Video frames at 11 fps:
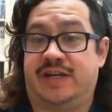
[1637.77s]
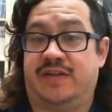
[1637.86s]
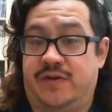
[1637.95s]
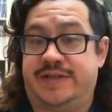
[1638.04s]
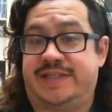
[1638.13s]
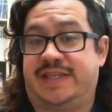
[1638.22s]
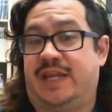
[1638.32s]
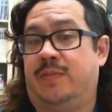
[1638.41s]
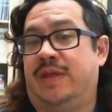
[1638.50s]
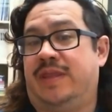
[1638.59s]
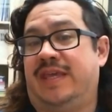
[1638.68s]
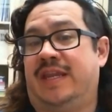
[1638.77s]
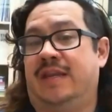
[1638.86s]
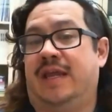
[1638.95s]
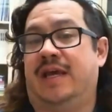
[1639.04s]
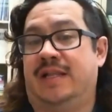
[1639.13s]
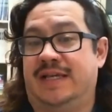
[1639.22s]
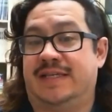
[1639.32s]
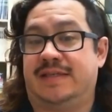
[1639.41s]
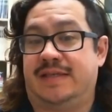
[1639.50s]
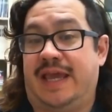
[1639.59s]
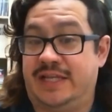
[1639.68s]
diversity within
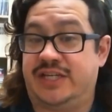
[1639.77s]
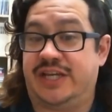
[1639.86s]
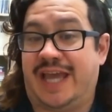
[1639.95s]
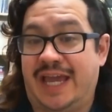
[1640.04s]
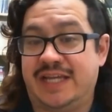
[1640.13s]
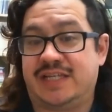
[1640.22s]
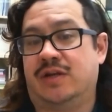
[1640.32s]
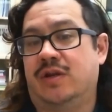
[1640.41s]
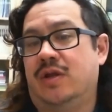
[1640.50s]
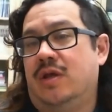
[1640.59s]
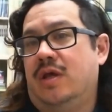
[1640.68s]
LS education,